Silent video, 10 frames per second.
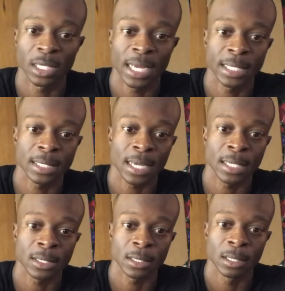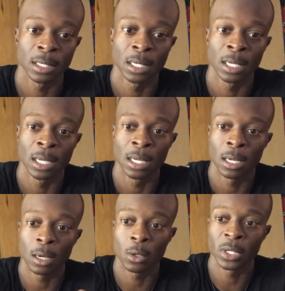night sights
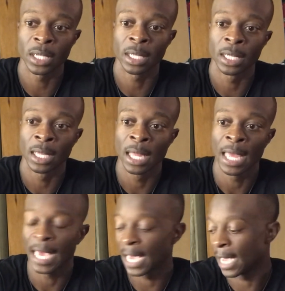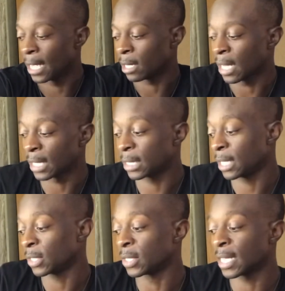on it, and like I said,
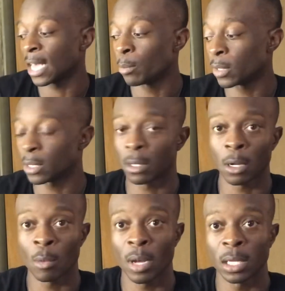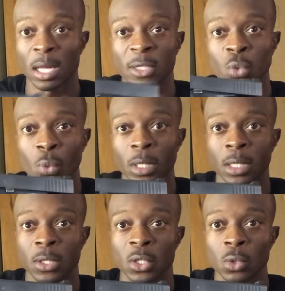it's the same as on my Glock
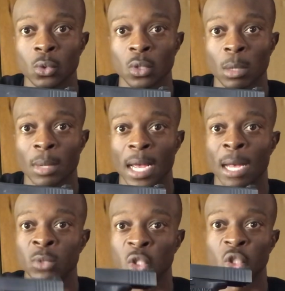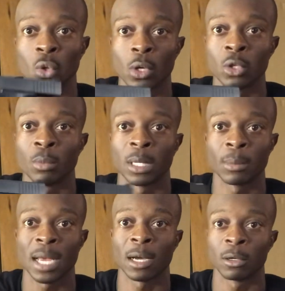22. So I'm just showing you, but I'm
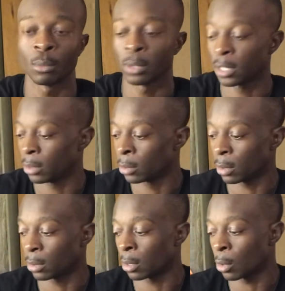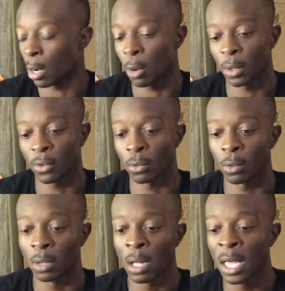not gonna, you know, go all the way through
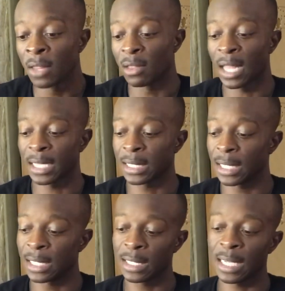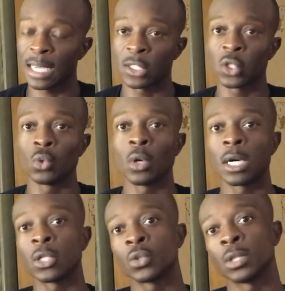it. Like I said, this has
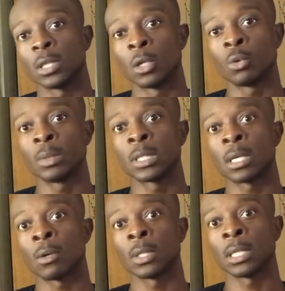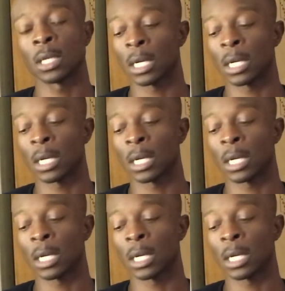200 lumens on it.